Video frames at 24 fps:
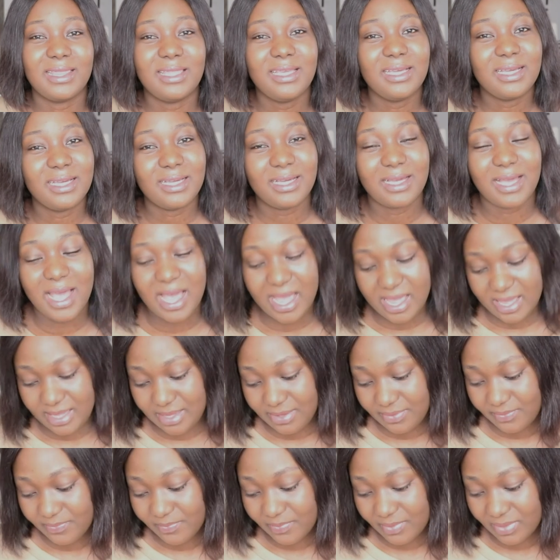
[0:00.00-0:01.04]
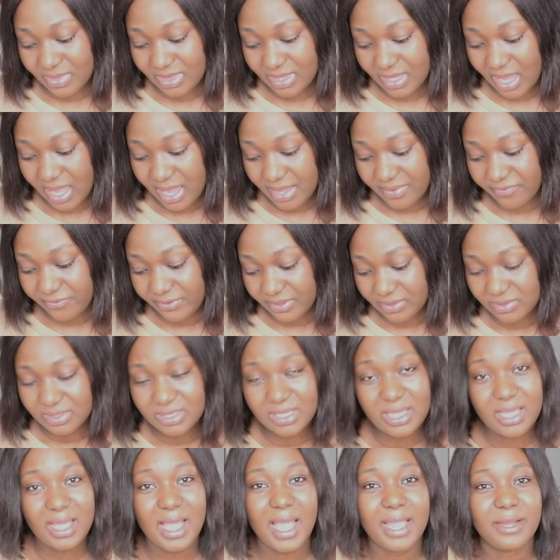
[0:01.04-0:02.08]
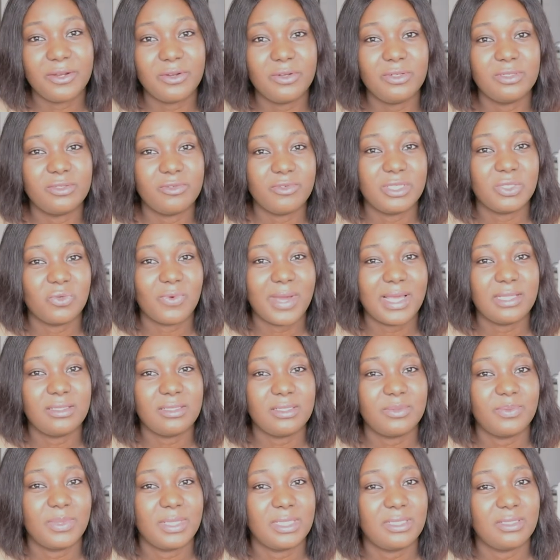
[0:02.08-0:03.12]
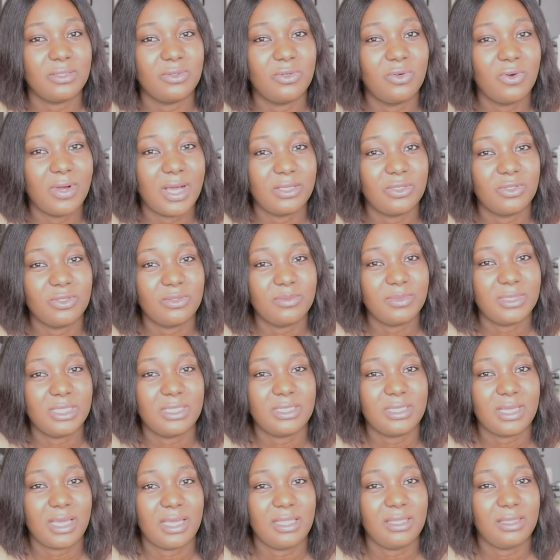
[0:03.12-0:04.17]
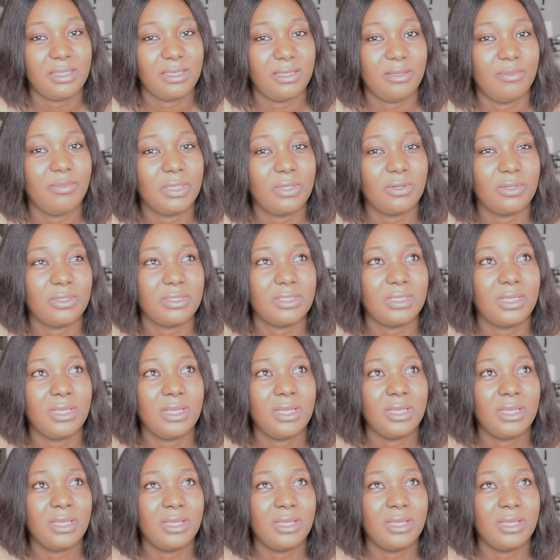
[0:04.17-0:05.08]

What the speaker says: think I feel say I know the reason why this person go assume this kind of thing, because